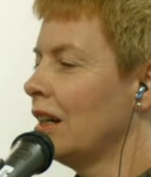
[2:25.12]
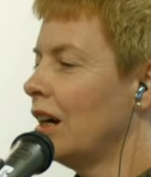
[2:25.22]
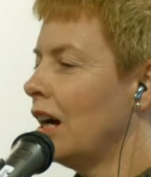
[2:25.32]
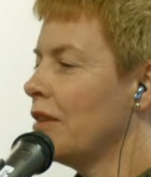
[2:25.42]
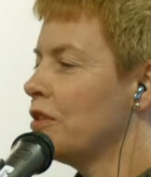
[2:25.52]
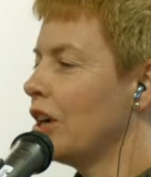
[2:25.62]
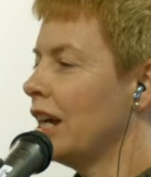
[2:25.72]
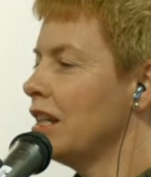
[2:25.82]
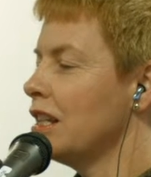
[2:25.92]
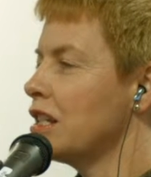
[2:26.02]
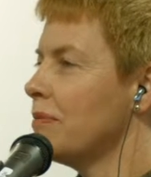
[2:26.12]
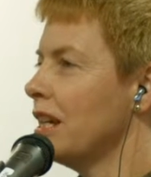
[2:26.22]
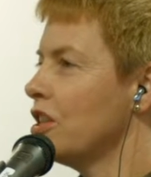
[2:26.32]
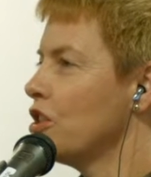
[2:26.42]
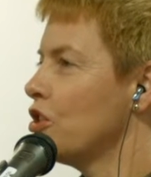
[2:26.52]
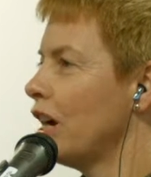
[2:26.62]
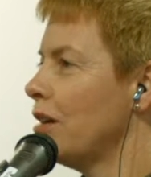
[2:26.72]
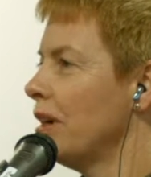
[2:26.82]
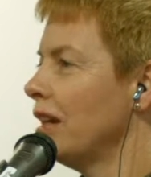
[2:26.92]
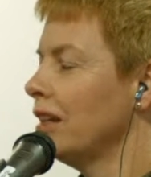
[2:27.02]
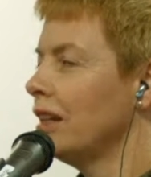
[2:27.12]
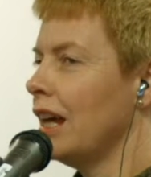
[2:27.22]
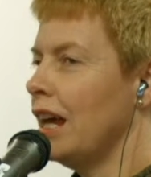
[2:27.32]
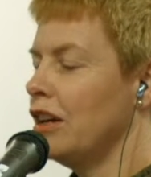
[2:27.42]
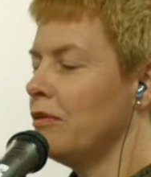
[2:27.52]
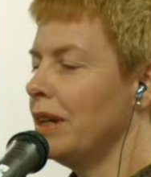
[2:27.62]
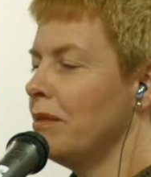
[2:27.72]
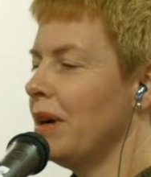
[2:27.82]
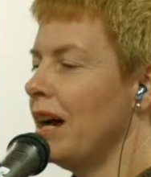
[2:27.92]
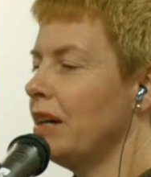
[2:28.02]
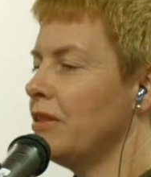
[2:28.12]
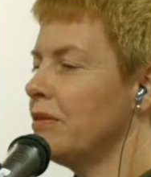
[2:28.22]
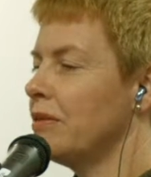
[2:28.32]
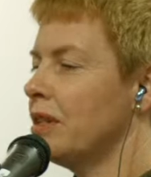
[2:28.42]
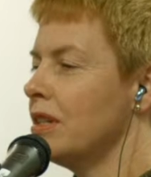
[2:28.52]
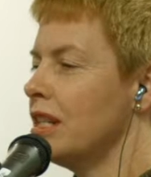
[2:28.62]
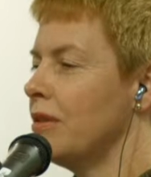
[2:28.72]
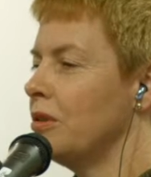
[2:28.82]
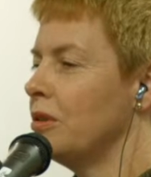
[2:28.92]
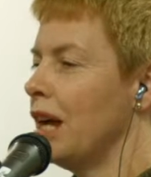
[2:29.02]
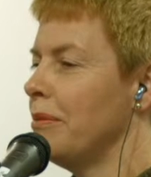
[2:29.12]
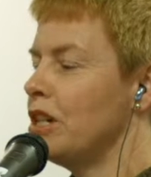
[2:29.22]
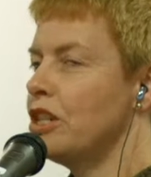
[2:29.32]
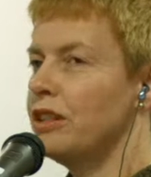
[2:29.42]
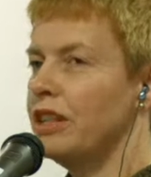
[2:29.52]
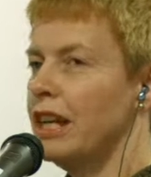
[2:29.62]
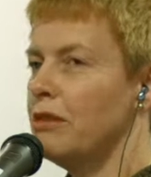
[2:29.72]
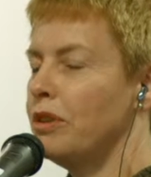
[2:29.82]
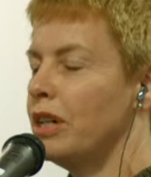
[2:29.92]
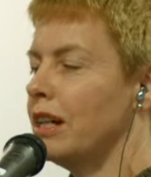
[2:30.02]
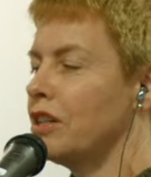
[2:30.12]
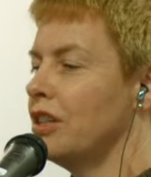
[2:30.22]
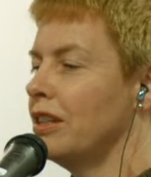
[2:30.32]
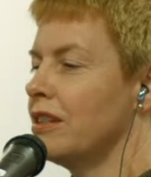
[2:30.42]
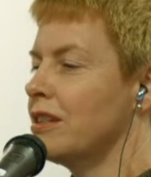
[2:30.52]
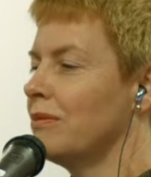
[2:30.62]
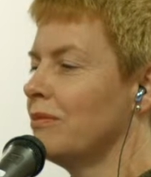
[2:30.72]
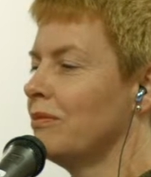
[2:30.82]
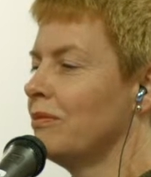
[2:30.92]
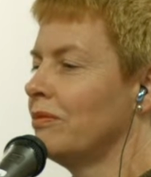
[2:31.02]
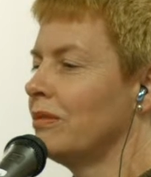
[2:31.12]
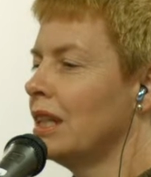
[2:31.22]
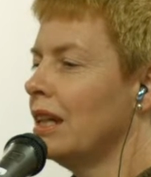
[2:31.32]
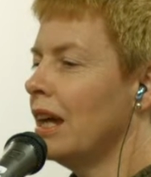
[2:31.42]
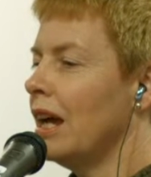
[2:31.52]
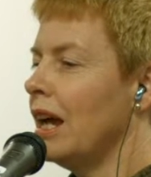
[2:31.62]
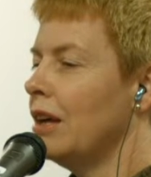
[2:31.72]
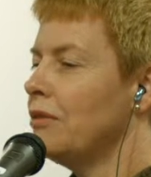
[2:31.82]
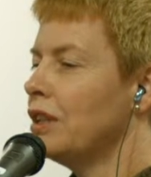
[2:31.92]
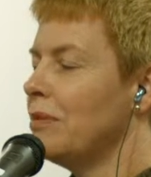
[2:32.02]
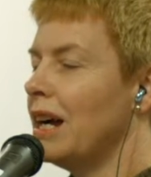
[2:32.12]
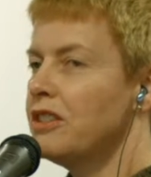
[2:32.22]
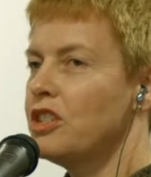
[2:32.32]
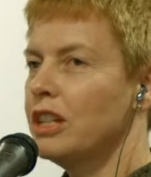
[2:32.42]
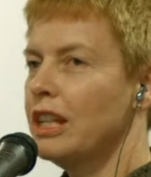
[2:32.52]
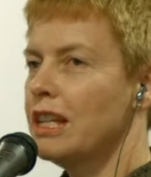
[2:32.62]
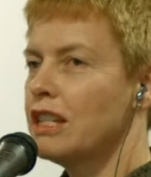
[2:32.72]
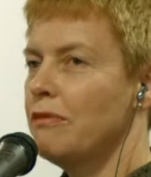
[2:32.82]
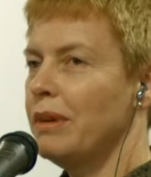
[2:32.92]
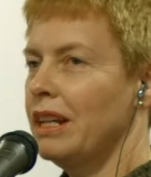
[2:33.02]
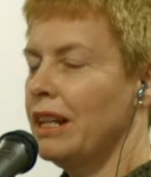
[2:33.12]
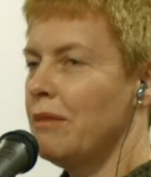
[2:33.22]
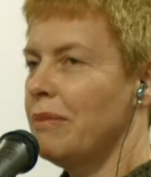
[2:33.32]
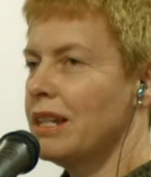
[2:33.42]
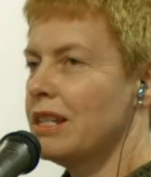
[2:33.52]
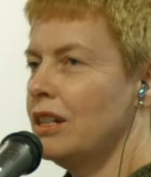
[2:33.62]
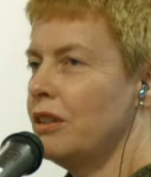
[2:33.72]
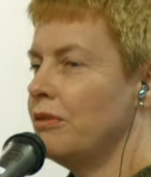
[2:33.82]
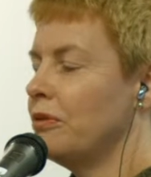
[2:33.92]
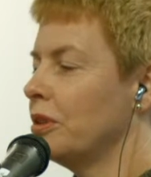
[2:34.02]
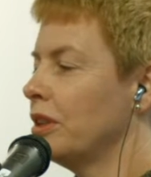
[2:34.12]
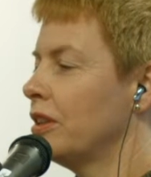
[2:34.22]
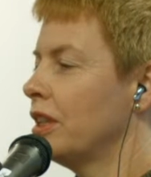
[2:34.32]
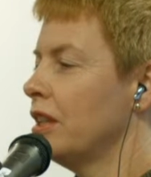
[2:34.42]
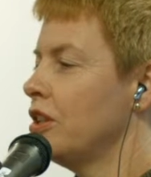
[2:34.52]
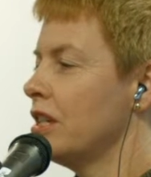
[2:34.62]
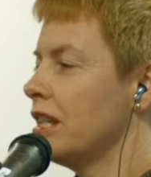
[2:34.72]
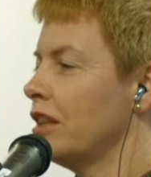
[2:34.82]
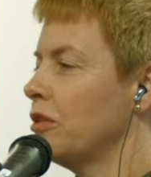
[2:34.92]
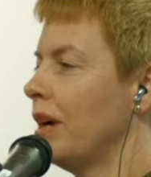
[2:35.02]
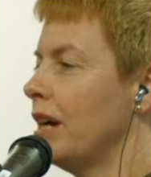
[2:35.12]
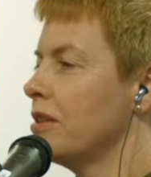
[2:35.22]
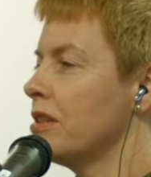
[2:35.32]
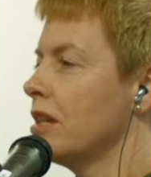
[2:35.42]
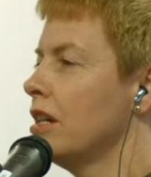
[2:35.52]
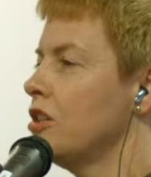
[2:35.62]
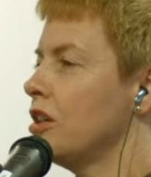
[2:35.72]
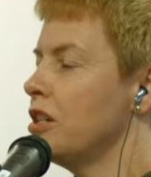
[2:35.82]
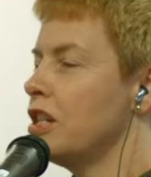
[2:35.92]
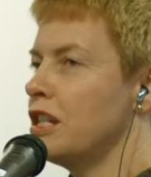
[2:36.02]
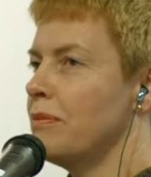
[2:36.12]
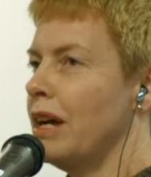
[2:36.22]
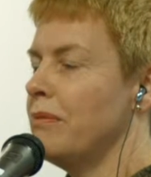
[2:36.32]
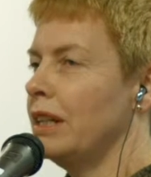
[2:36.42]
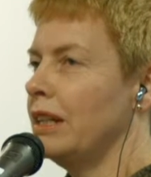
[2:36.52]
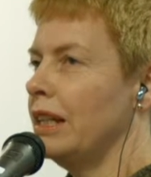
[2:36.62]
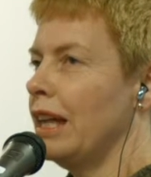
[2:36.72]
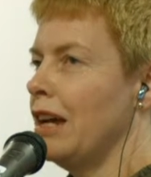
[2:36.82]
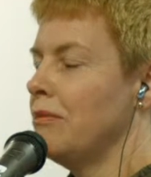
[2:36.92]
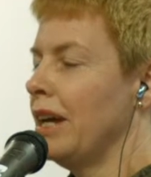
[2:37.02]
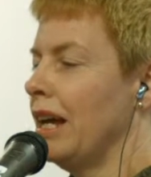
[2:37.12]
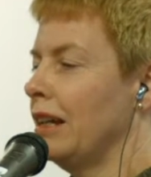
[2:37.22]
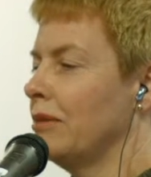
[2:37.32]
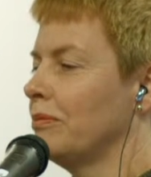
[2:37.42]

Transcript: I've trained in speech and drama, and I've been part of several amateur theatre productions. And for the past 2 years, I've been an ambassador for the New South Wales Don't Diss My Ability campaign.